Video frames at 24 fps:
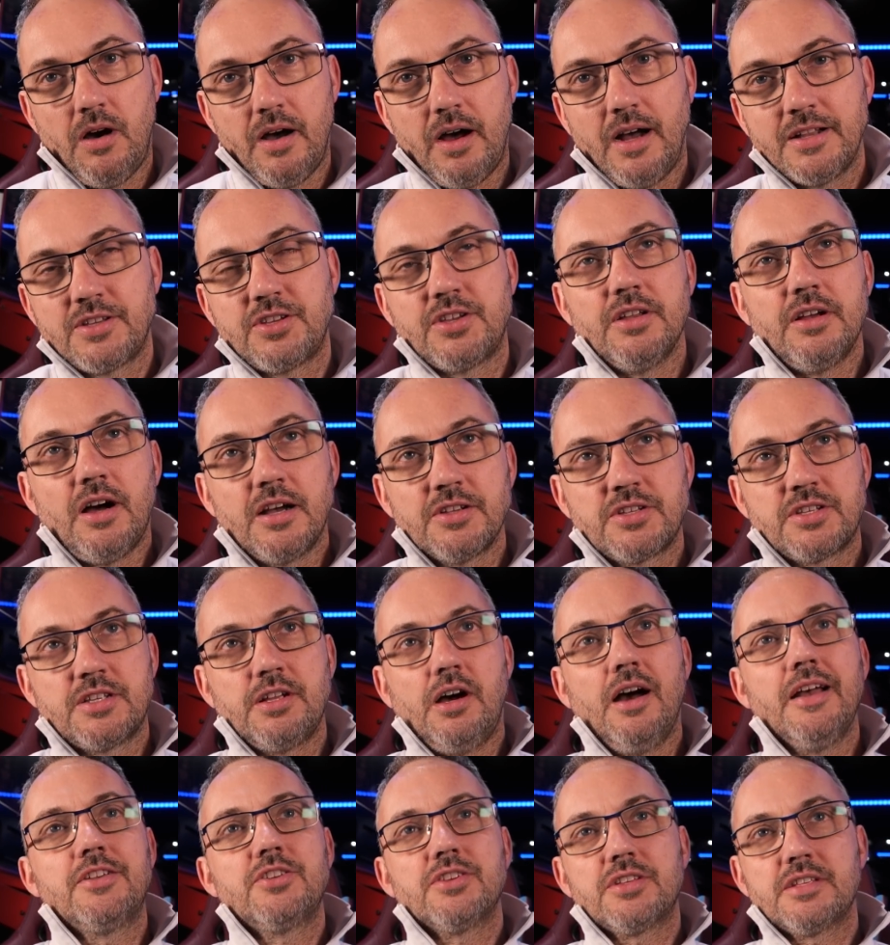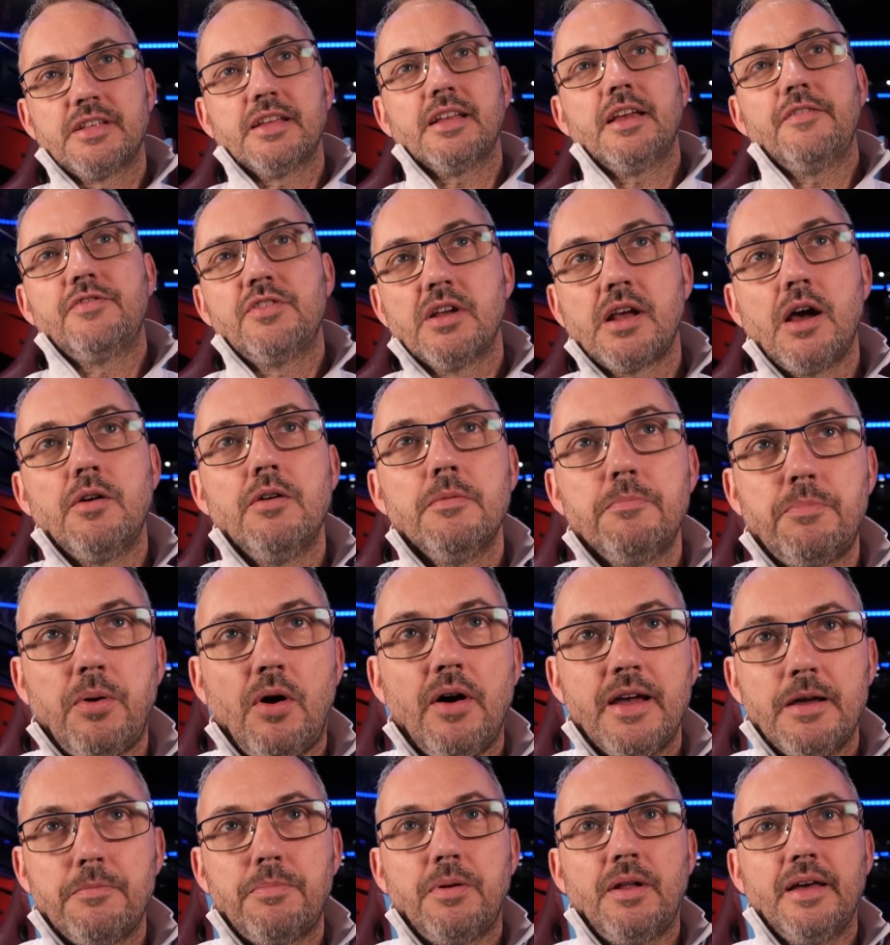I just think if you go and
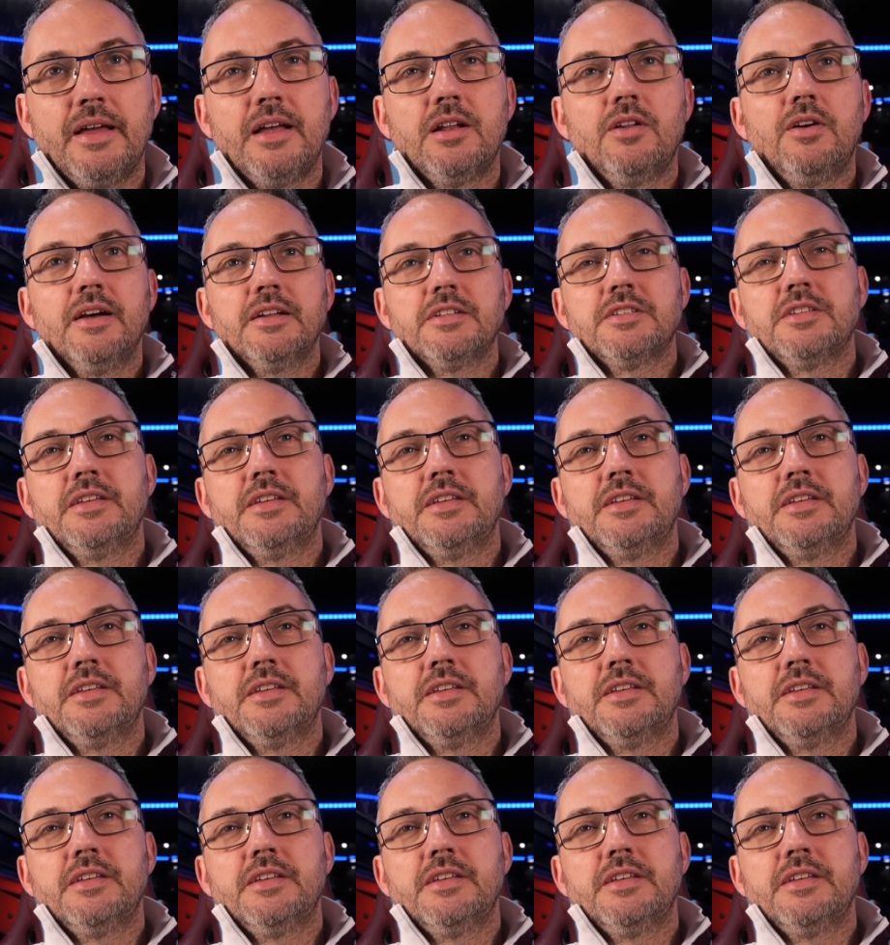buy a player like